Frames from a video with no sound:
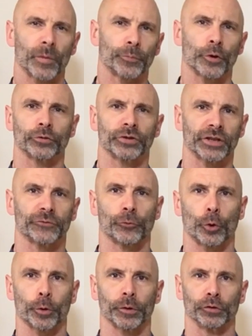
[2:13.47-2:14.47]
The process for
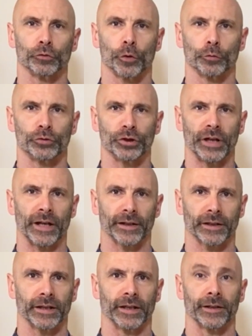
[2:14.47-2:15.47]
ordering your own
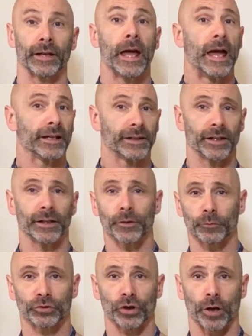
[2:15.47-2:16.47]
genetic kit and getting the
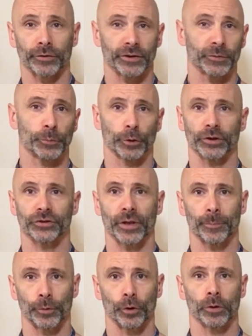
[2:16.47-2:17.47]
results is pretty
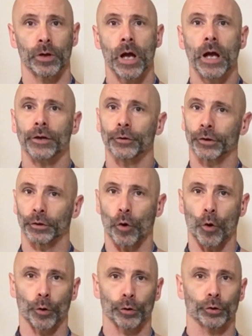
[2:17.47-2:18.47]
simple. You can
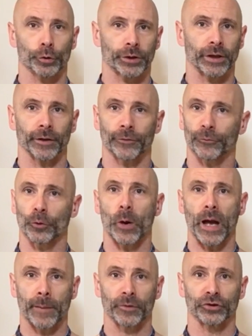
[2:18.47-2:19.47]
order your kit through
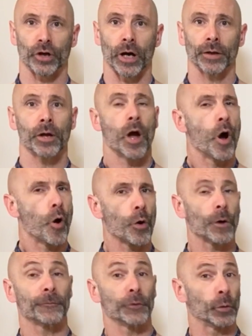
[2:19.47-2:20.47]
Amazon,
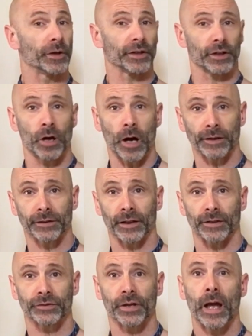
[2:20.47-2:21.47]
or if you win the
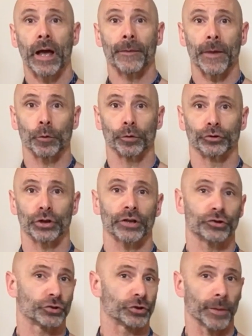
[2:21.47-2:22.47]
contest, they will
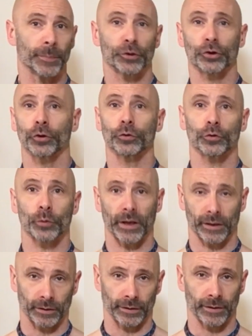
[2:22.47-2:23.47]
just ship it to you
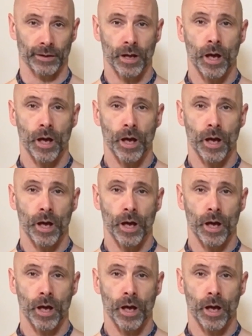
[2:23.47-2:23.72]
directly.